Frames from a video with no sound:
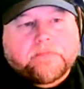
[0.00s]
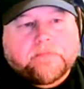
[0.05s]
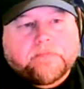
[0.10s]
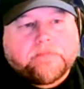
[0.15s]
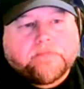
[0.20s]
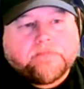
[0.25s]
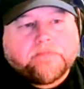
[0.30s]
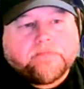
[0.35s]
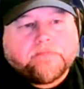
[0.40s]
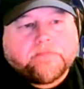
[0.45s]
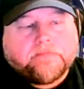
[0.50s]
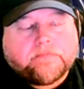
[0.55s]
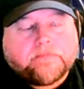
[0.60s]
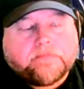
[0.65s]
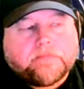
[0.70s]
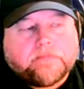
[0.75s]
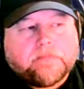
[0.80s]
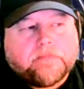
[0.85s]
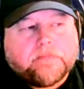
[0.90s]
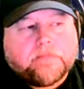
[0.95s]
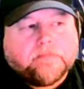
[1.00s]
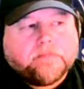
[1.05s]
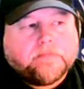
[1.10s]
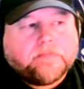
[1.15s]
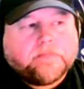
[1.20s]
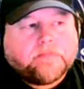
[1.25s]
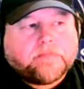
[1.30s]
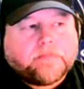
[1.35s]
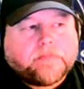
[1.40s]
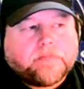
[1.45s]

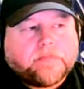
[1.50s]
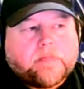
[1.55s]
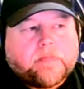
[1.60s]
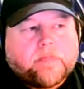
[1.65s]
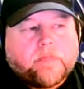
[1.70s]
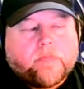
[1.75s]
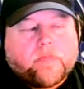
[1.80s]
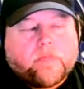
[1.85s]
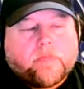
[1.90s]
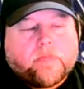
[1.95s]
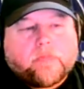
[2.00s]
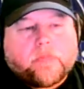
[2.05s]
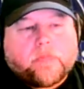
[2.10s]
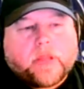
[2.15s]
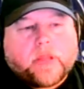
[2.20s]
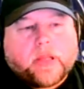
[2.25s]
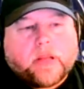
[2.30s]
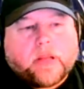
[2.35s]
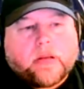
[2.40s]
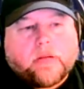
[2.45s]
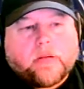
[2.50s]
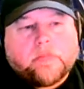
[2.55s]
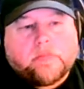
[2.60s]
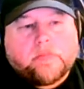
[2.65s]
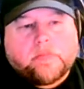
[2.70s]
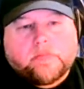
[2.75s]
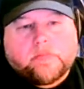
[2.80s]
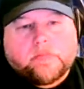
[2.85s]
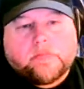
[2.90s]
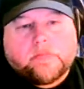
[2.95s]

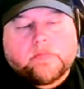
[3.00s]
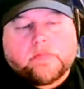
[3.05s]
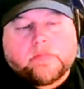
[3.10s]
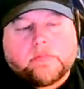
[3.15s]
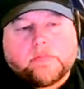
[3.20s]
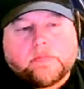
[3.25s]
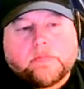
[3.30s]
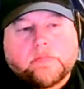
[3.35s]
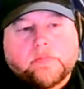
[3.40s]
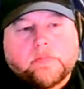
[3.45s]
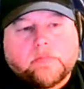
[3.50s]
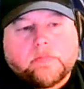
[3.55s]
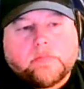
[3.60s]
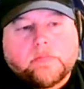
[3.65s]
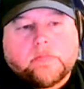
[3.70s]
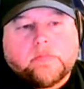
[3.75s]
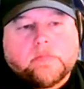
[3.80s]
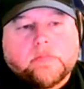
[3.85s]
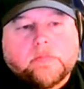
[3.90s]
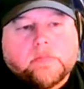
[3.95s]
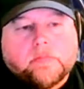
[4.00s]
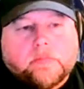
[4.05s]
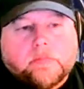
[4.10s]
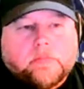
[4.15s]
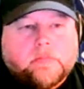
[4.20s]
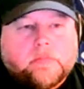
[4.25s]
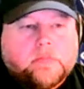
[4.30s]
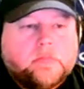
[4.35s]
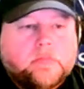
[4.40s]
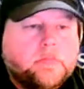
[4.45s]

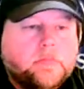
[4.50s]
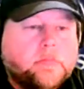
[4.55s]
This person isn't speaking.